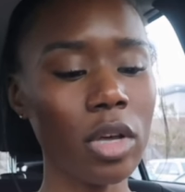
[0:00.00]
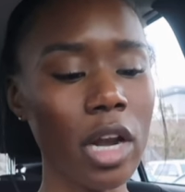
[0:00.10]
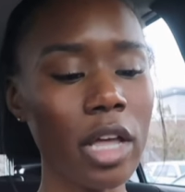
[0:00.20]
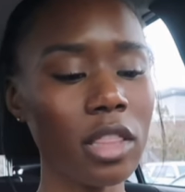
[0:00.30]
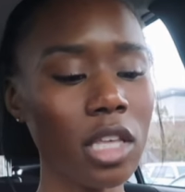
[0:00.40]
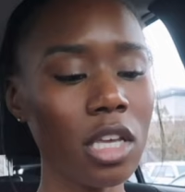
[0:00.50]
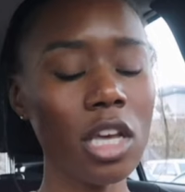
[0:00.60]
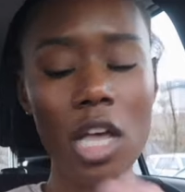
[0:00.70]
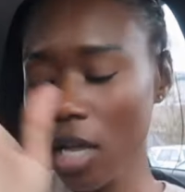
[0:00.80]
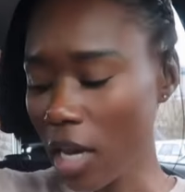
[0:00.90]
And I think,
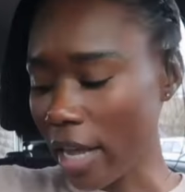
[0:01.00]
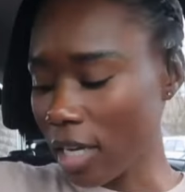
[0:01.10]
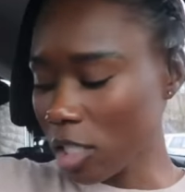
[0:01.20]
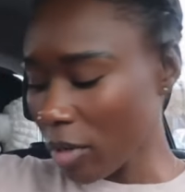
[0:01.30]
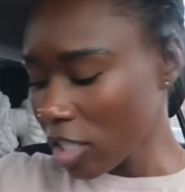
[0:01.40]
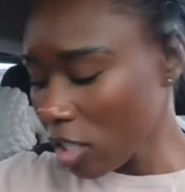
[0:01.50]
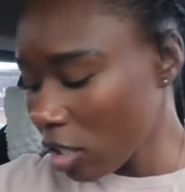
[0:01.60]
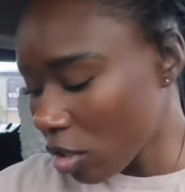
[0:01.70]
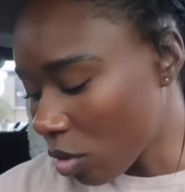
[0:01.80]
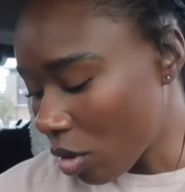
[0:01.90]
like, especially
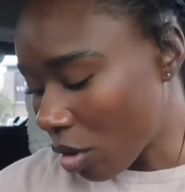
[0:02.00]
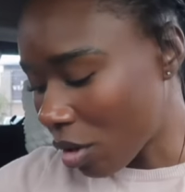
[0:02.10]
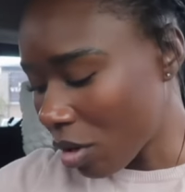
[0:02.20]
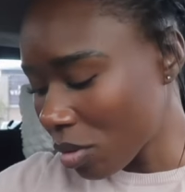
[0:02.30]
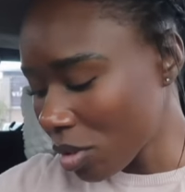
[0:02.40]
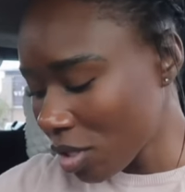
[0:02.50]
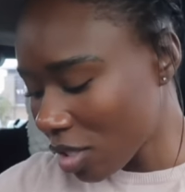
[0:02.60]
little girls,